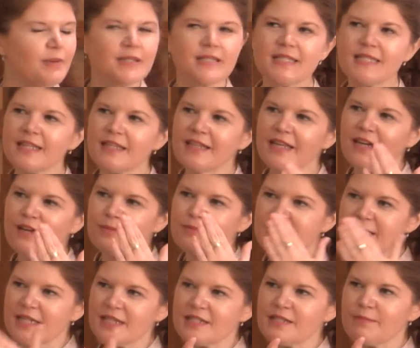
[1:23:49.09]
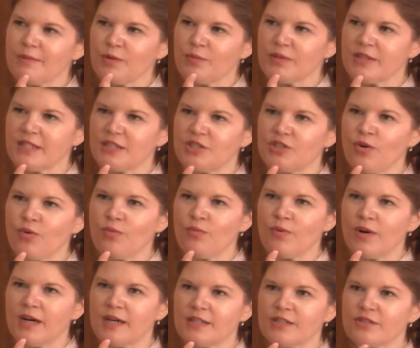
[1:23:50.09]
But instead they obsess about what they don't
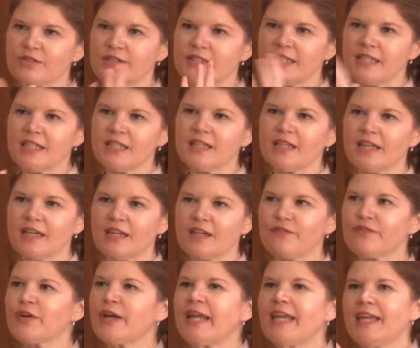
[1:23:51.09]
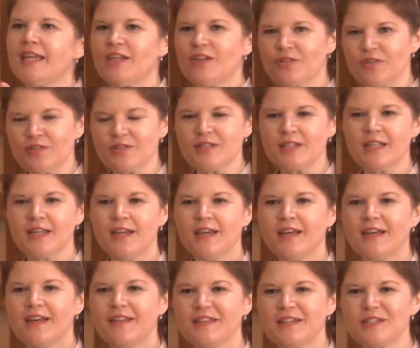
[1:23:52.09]
want or didn't like for eight years
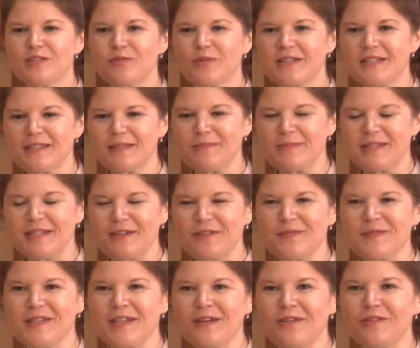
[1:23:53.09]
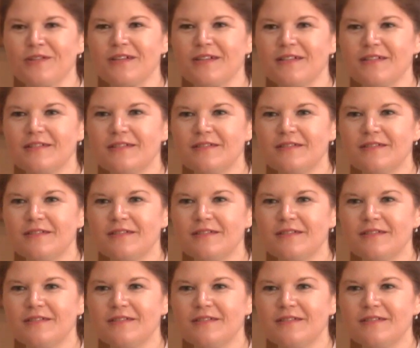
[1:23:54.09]
and they stress themselves out.